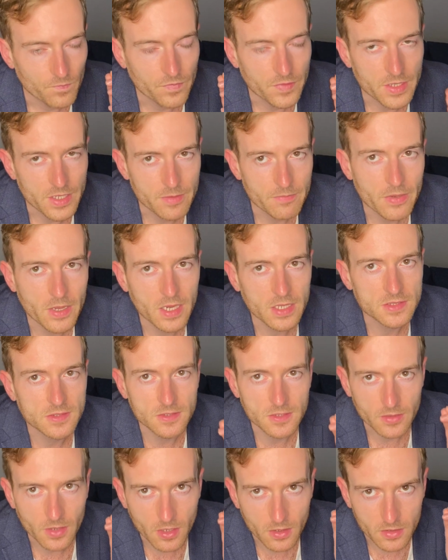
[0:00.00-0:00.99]
the impacts
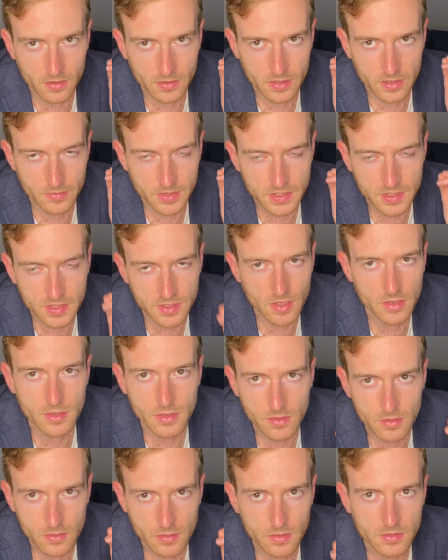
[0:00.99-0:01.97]
are, are going to be
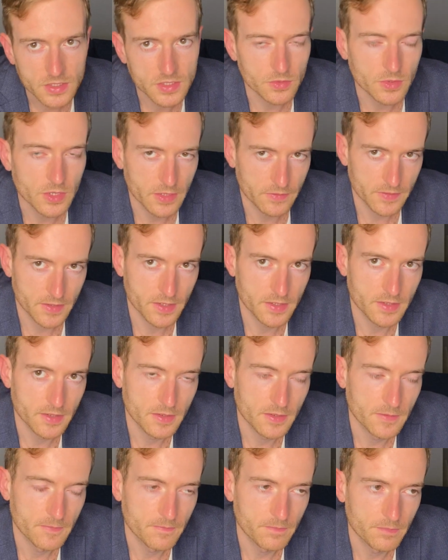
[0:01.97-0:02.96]
so swift
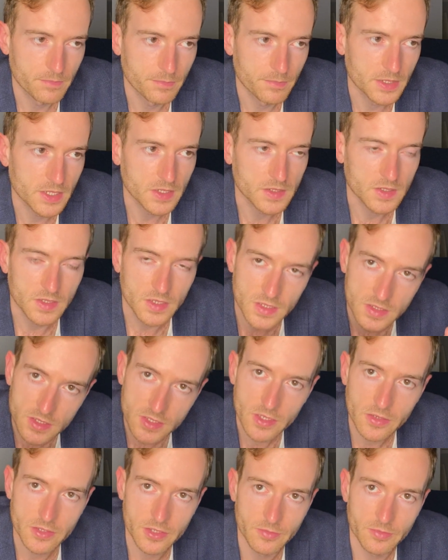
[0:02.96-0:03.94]
because it is
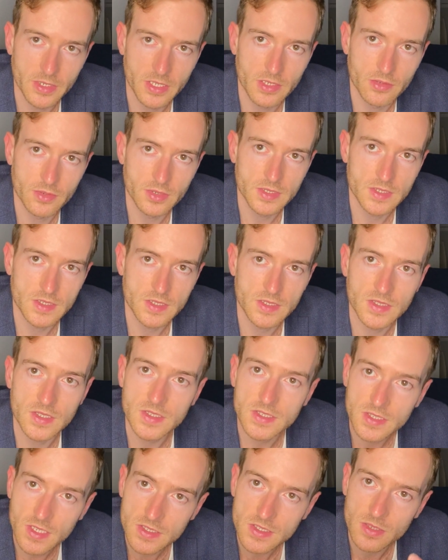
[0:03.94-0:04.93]
so ubiquitous, because
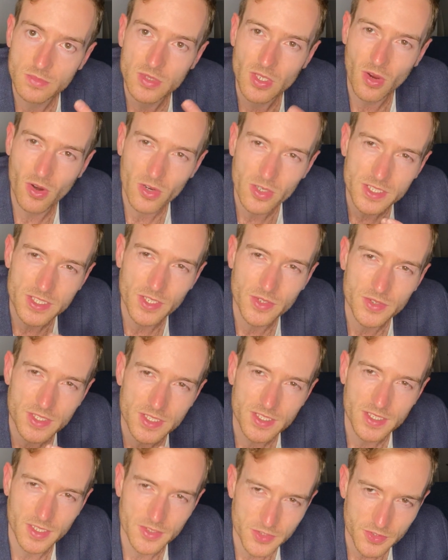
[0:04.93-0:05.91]
these systems are so
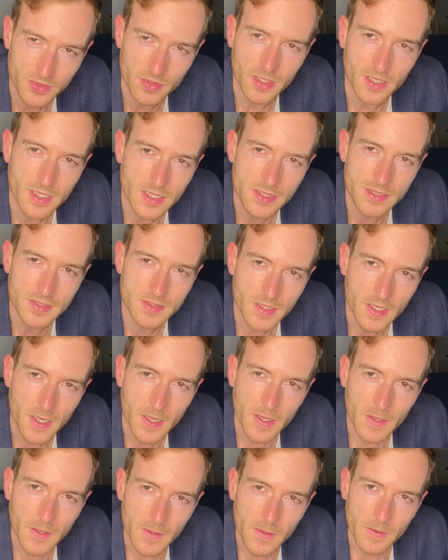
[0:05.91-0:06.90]
centralized.
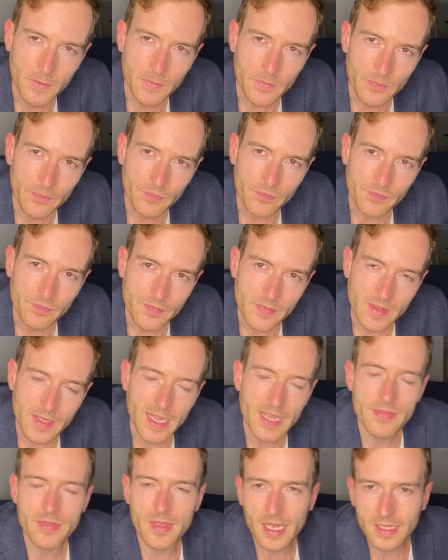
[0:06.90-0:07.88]

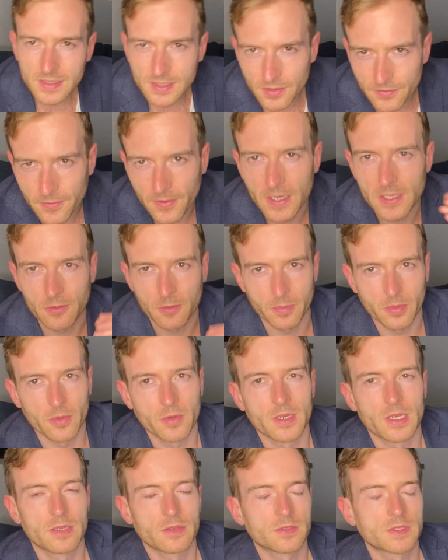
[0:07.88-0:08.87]
And that's the final
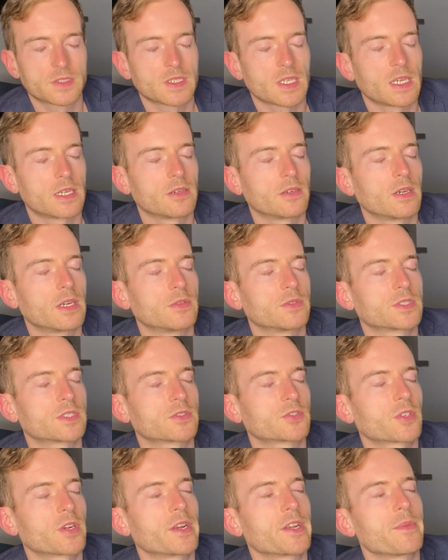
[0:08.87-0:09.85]
point I was, I, I was
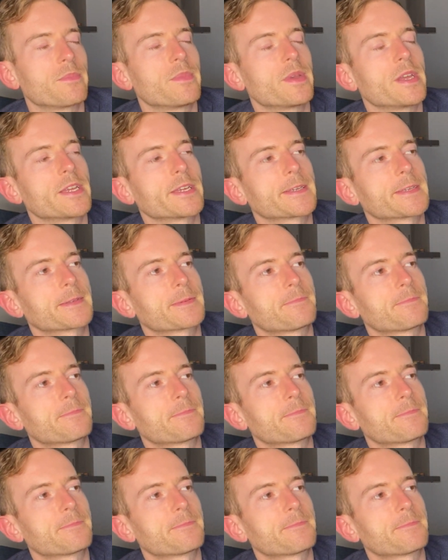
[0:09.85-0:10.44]
trying to make.